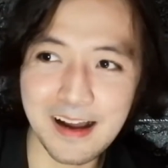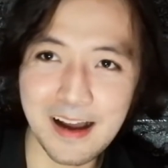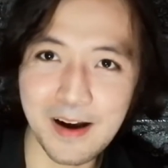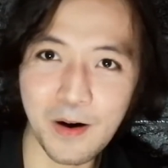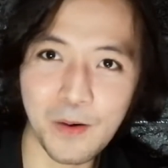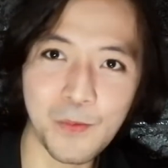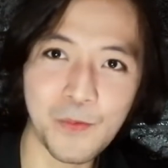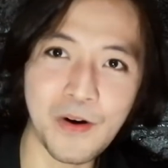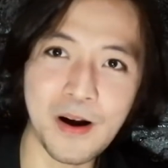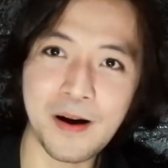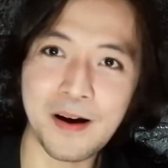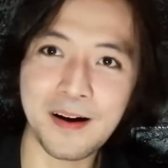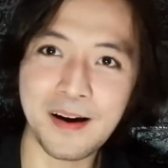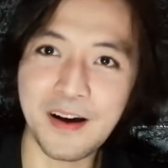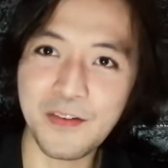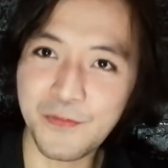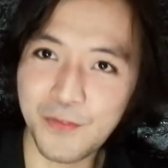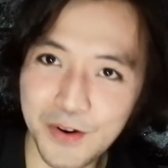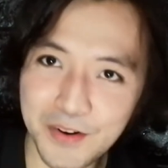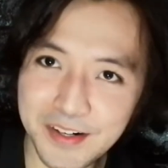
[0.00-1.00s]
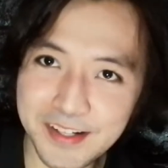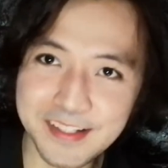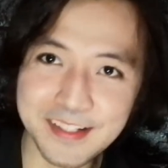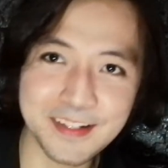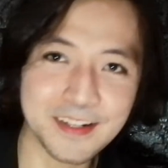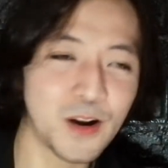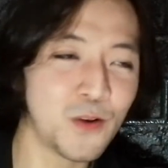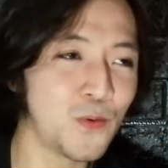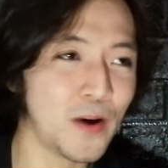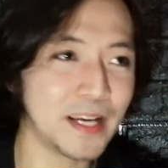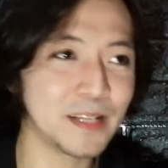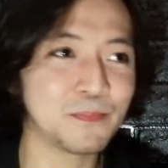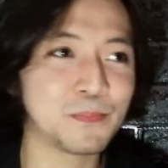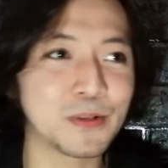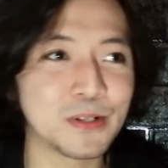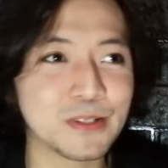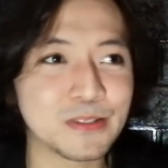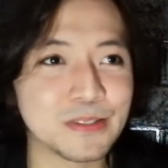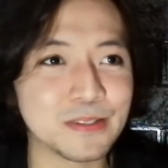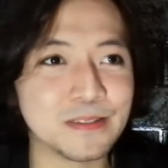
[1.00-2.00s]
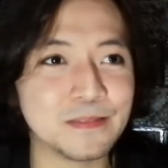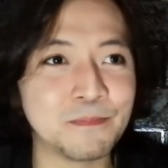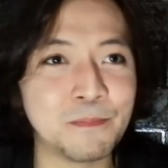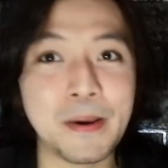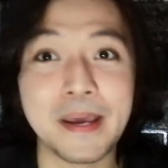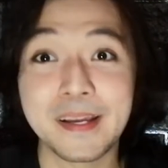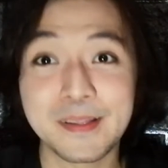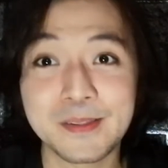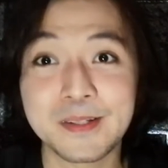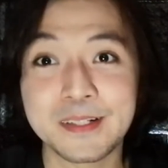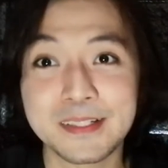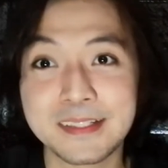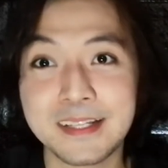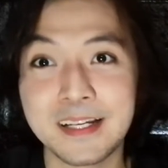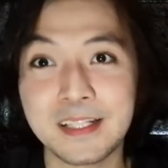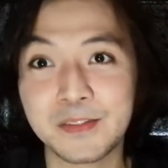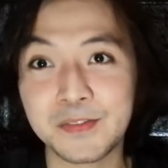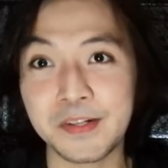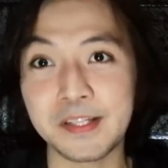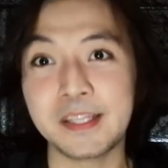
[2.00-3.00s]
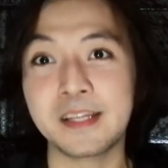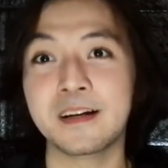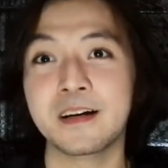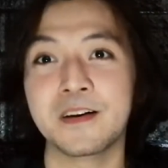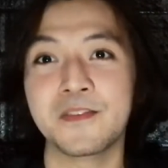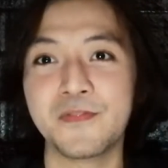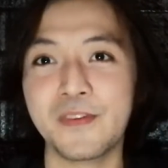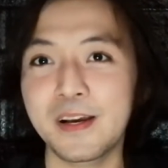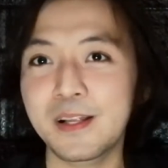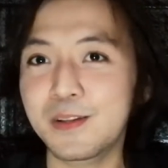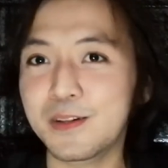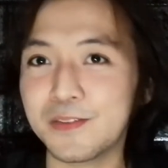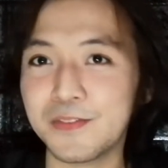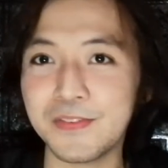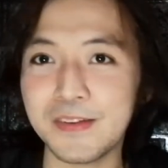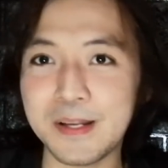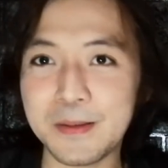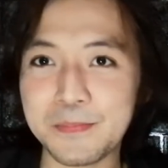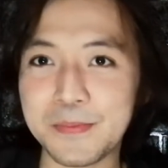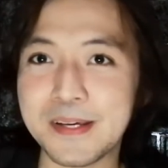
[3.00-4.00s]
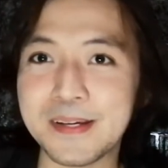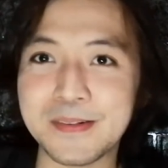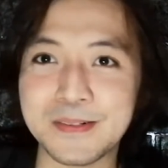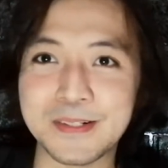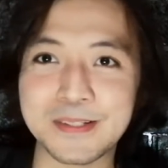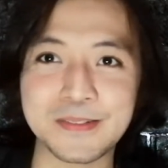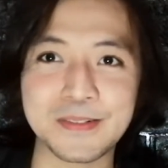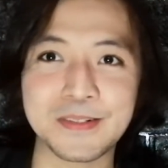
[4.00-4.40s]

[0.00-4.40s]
a foreigner, a white person, better than treating our fellow Filipinos.